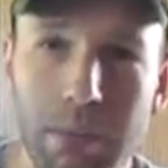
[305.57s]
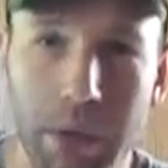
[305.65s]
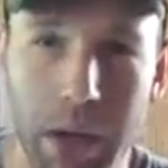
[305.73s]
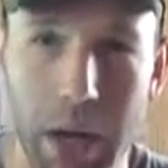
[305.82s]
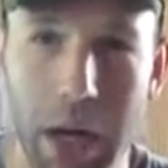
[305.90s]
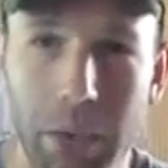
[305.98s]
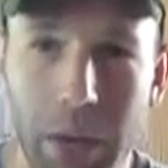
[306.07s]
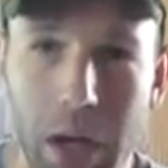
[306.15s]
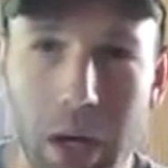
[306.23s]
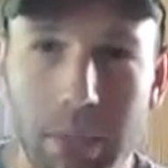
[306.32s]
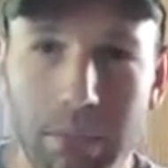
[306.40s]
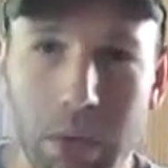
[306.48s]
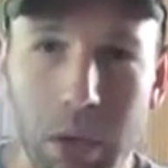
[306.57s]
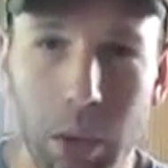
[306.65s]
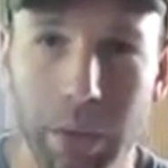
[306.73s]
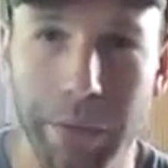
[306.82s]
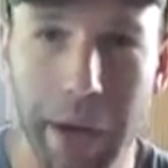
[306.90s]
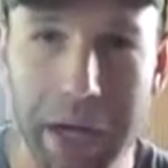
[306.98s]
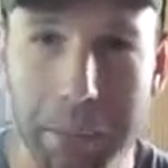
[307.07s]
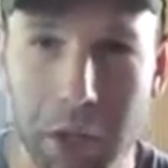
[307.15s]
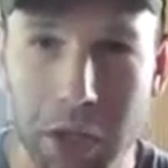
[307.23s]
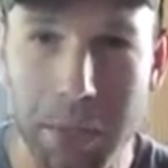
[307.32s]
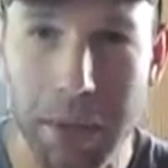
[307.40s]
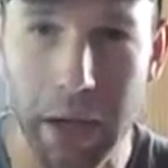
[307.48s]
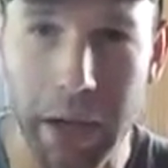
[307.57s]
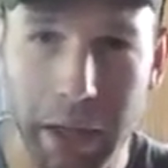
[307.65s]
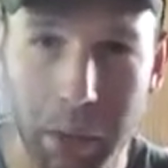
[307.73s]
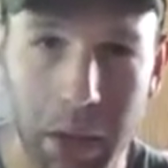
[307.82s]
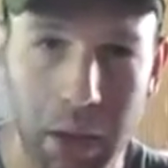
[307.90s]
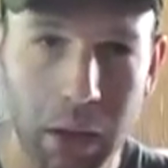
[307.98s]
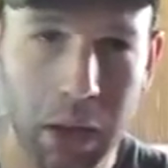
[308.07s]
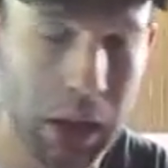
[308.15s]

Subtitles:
They're out there. You can find them just about anywhere.